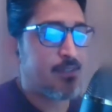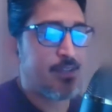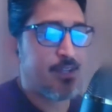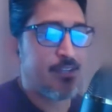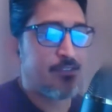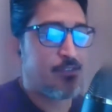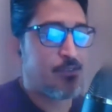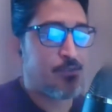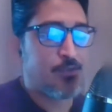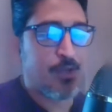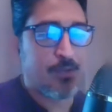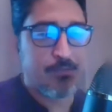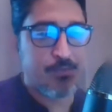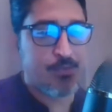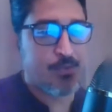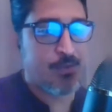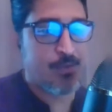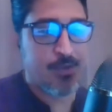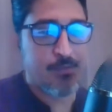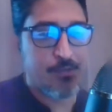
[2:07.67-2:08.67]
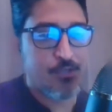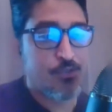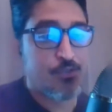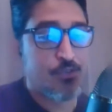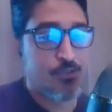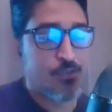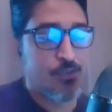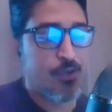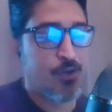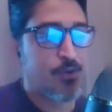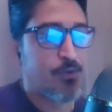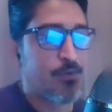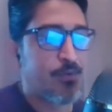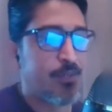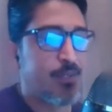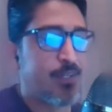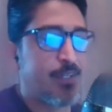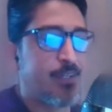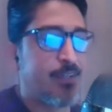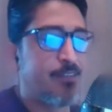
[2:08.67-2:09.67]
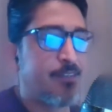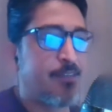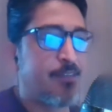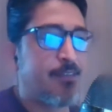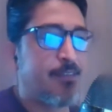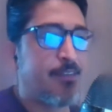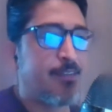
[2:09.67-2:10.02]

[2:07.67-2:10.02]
I'm sure you know, it's